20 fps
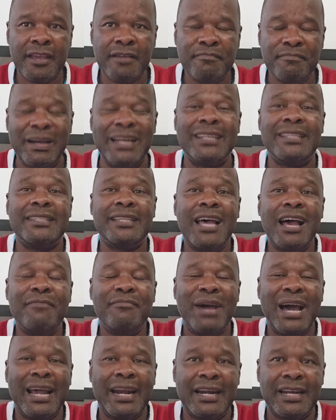but some
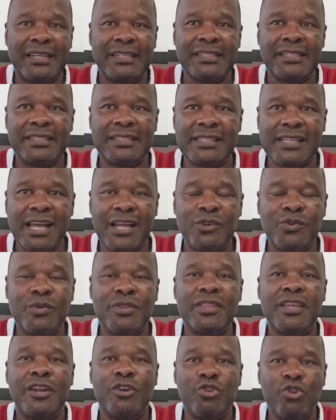are registered
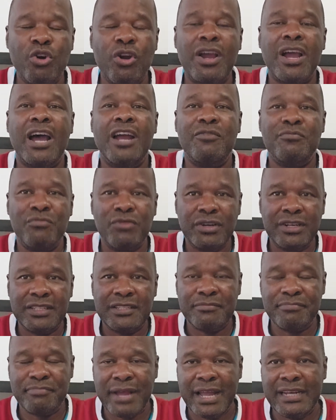with a local
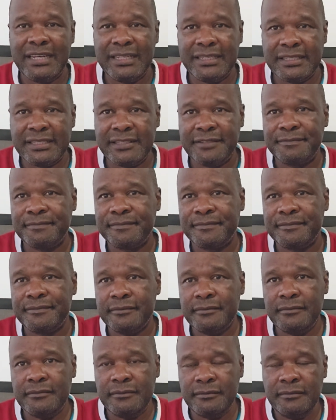municipality.
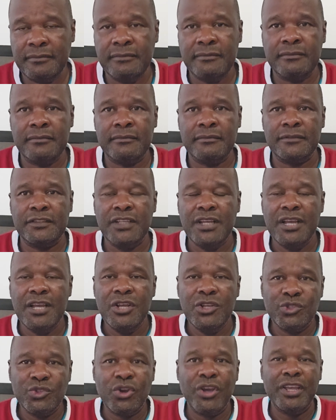
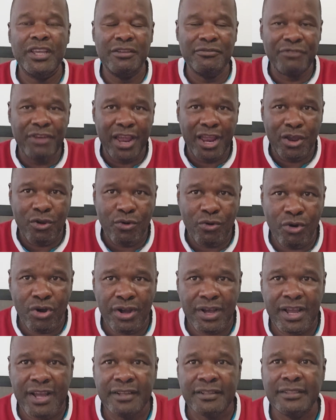So if you are a
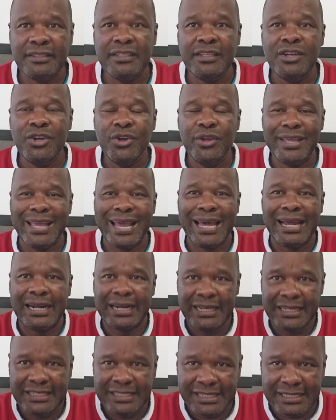worker, you are
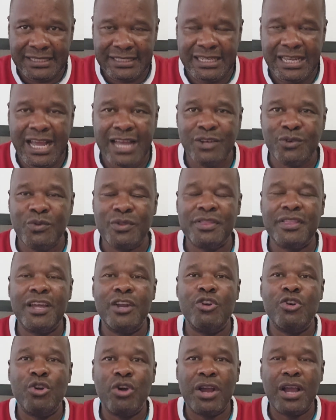registered with a
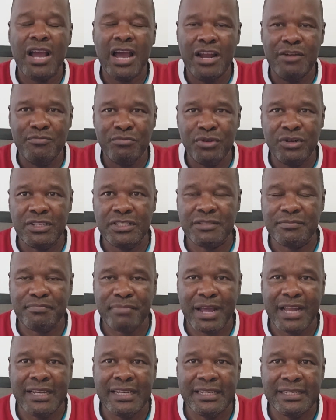local
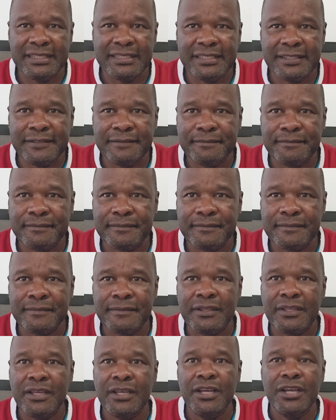municipality,
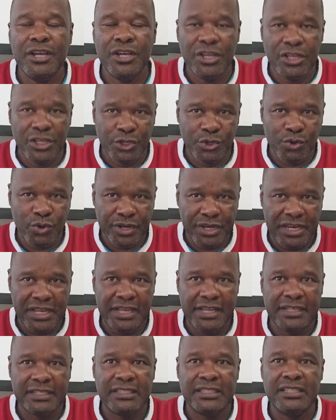you
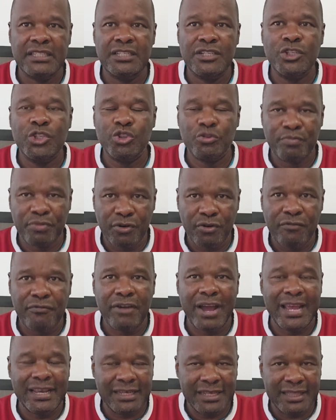need to
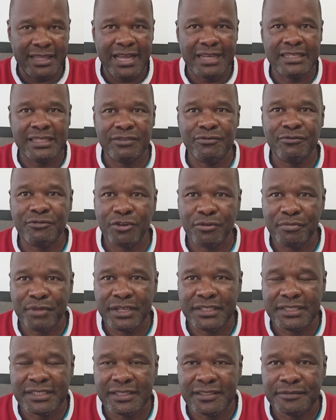provide that
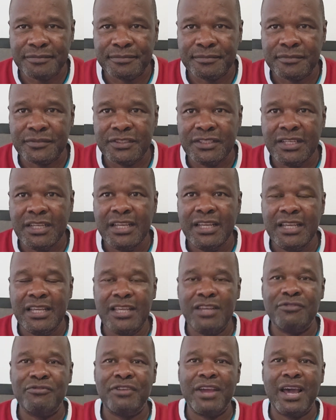information. If you